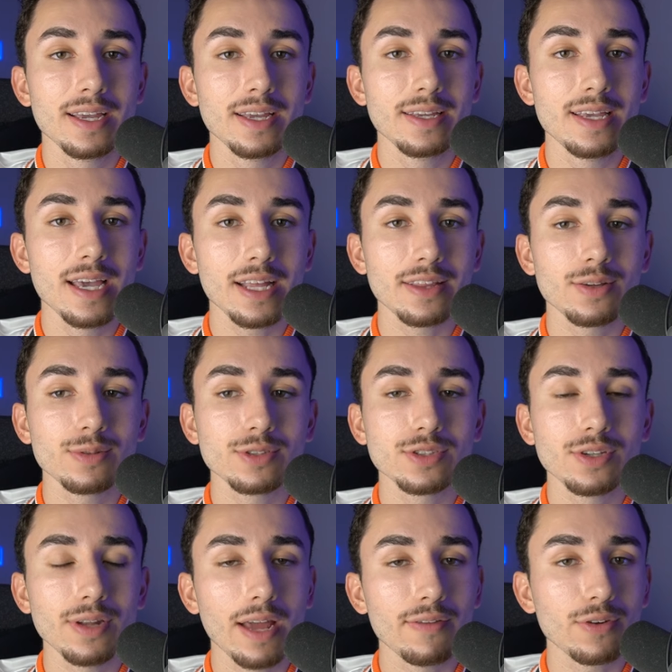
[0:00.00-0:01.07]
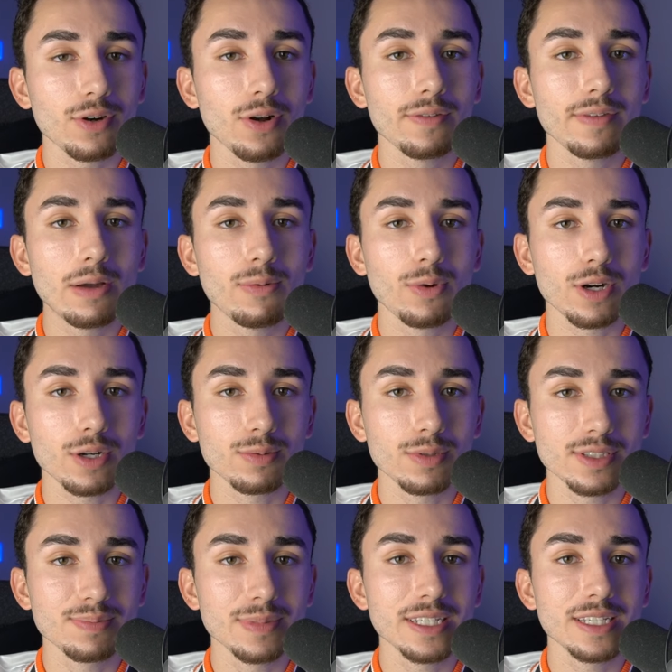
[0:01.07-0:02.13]
yet the result after all that work
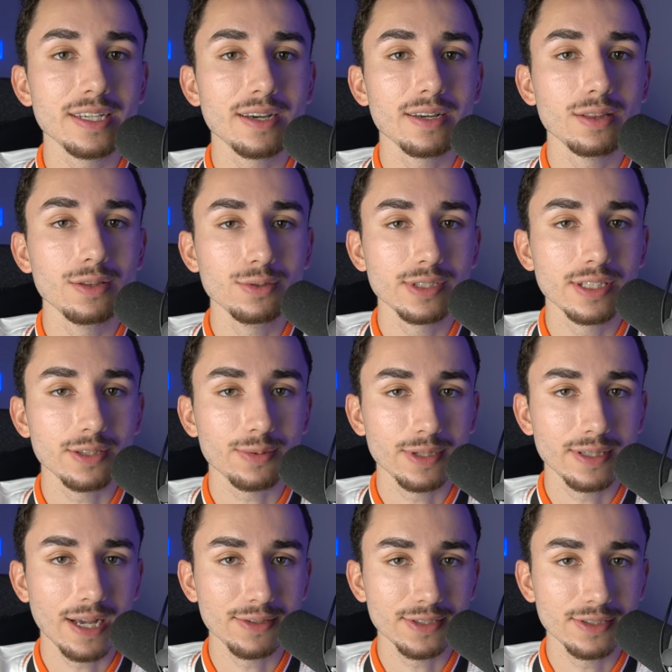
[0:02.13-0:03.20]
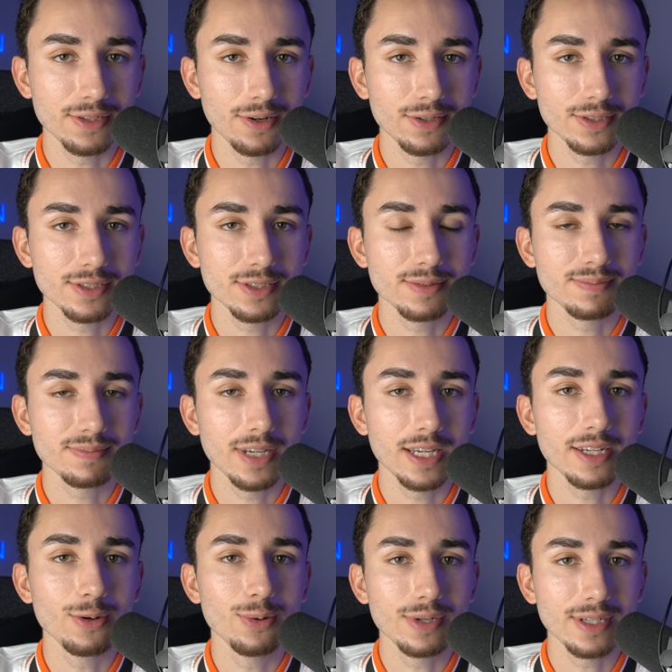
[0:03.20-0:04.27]
was me losing three thousand dollars
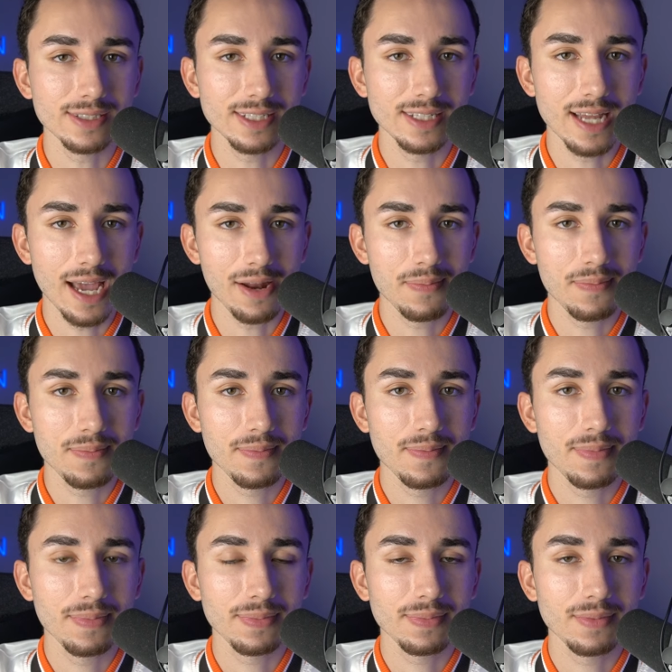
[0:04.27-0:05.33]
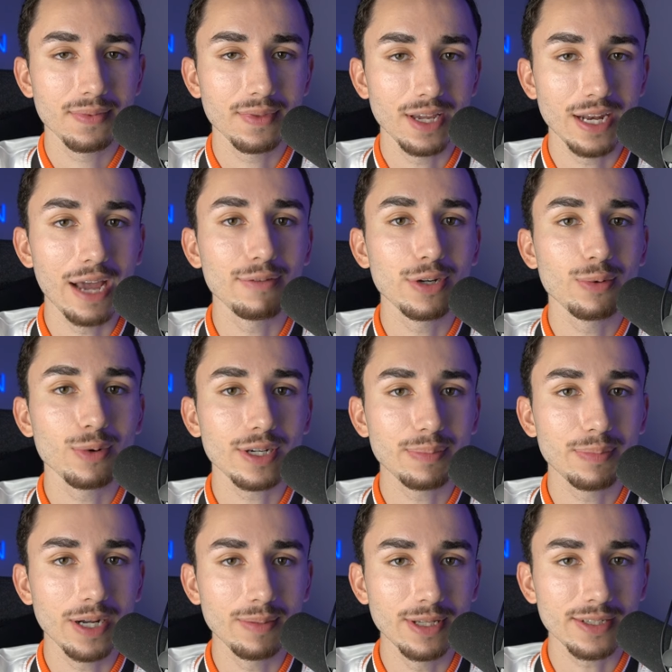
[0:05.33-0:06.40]
and going into debt and having to work at
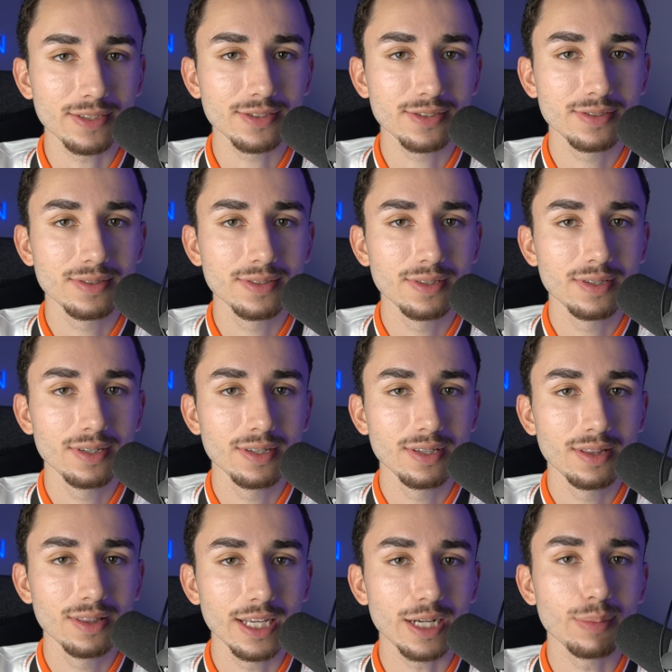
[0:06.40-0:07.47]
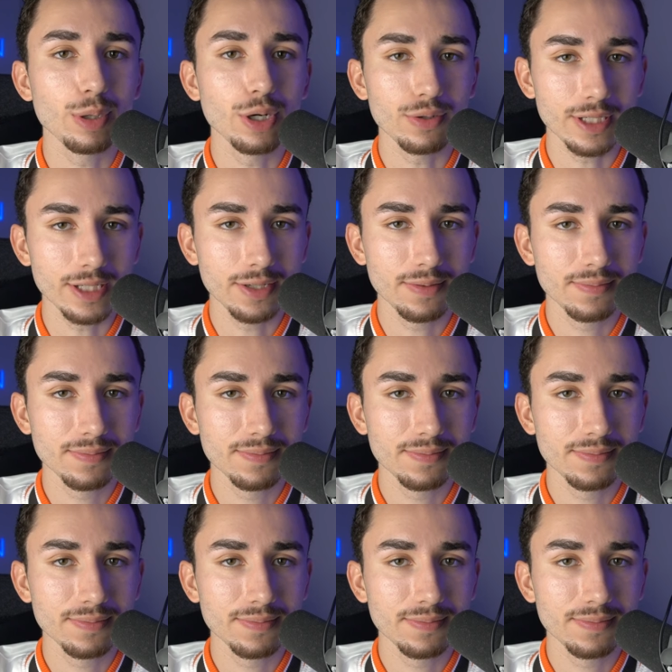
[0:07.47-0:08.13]
Publix like a brokey.